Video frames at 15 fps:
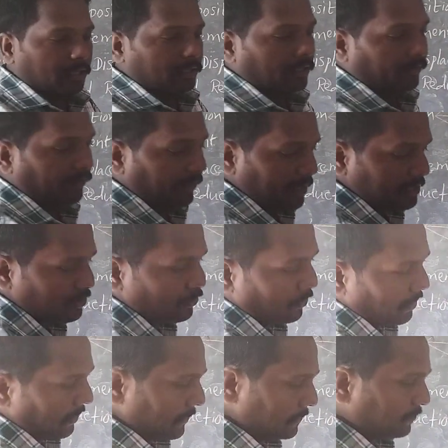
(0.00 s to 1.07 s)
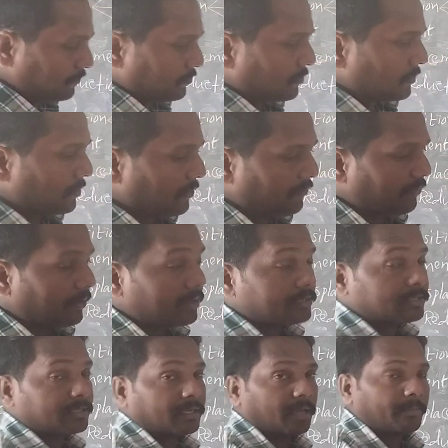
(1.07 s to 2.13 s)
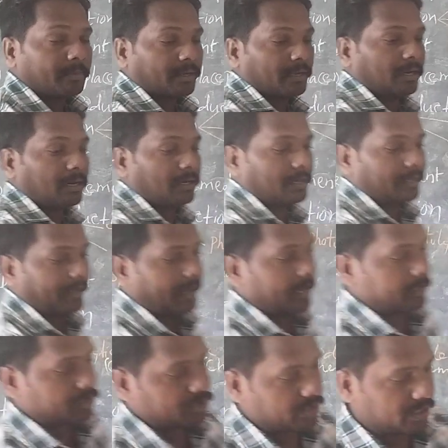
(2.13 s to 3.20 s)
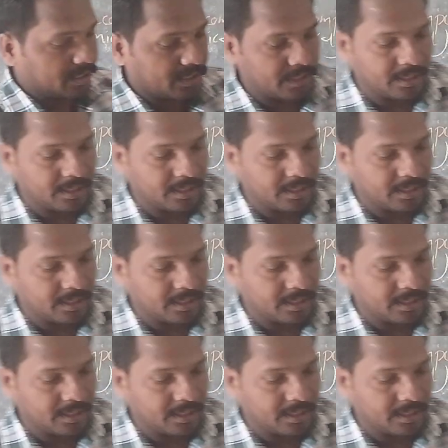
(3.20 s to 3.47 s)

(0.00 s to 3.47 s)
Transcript: The first one, the first chemical reaction